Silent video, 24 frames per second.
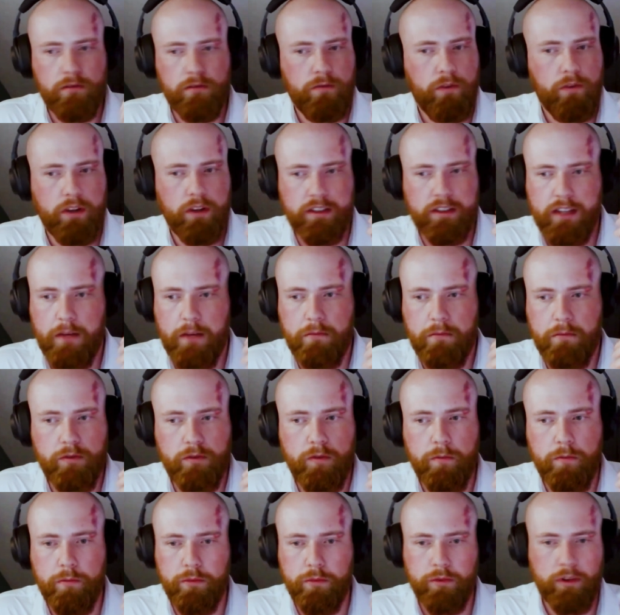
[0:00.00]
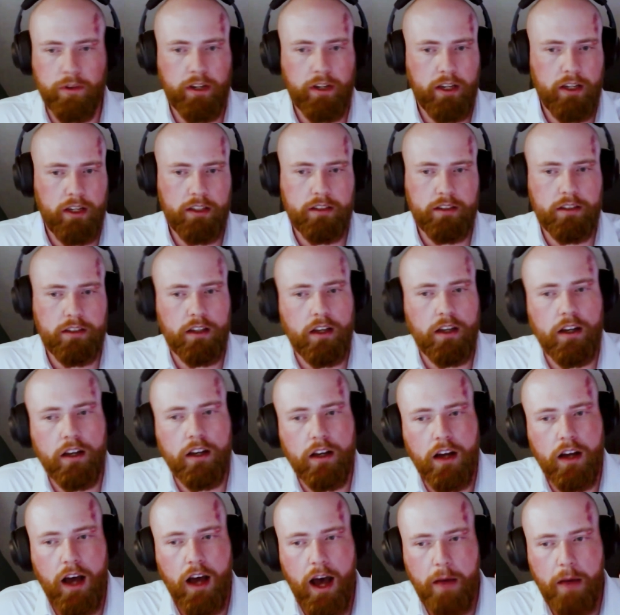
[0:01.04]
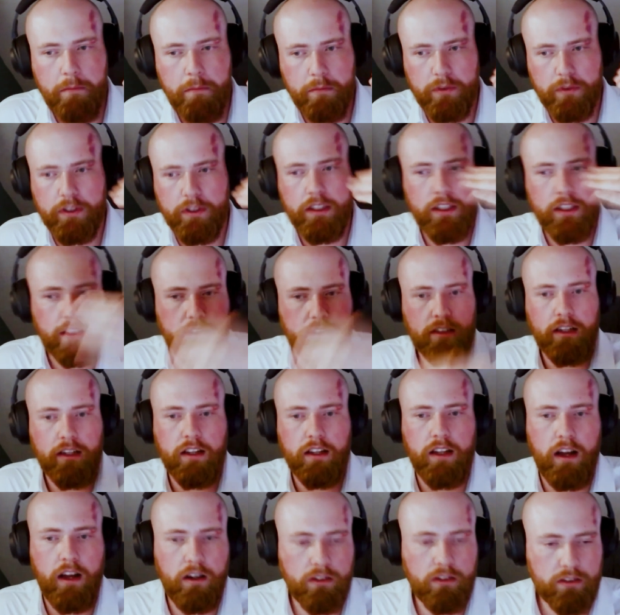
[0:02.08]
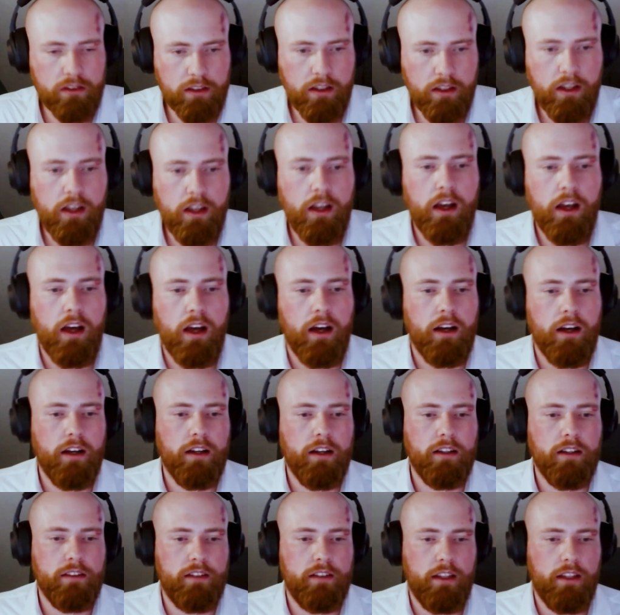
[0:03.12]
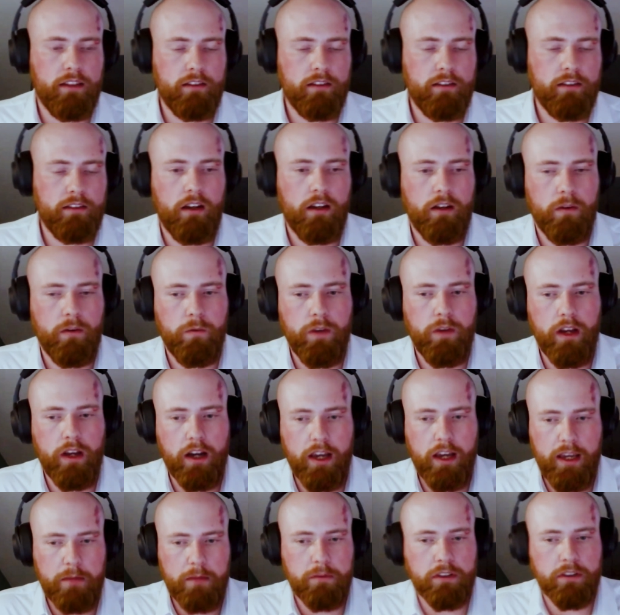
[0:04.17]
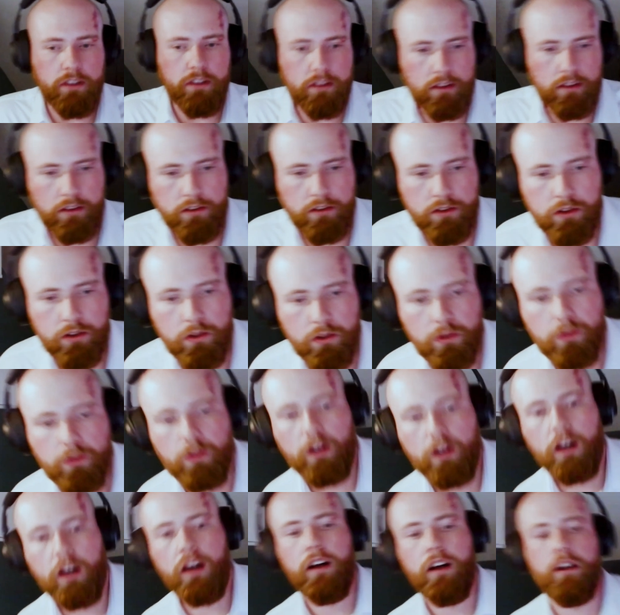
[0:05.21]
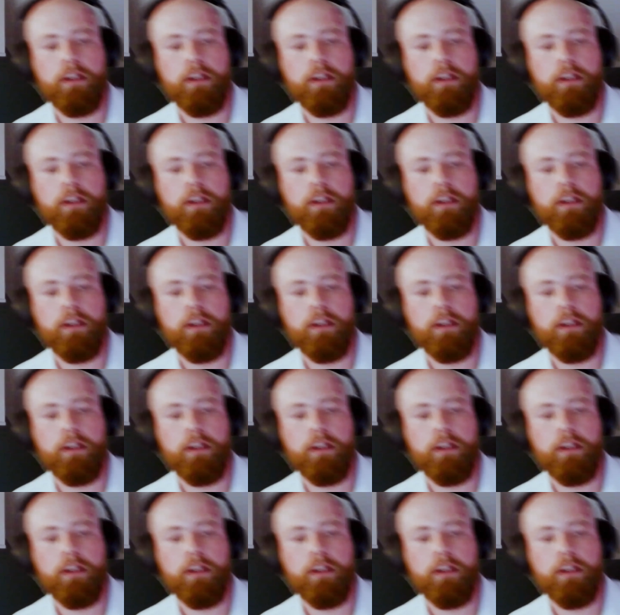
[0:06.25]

for example, bring it up in the cloud, then we are able to